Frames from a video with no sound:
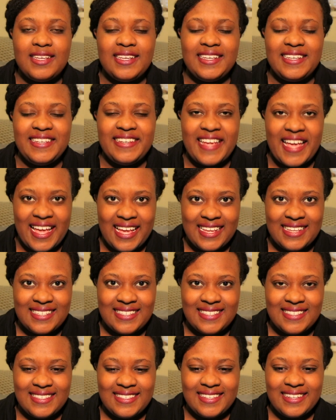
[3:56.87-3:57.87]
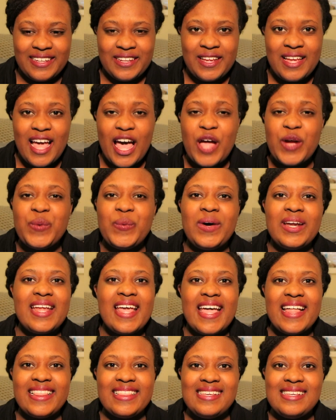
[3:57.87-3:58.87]
Yes. I want to
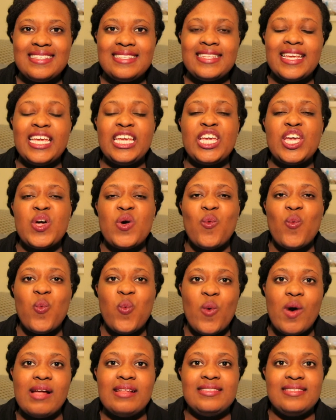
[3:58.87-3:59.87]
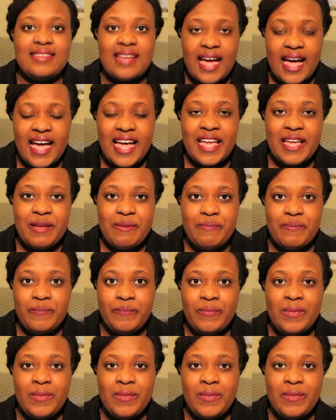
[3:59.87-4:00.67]
at least take it one time,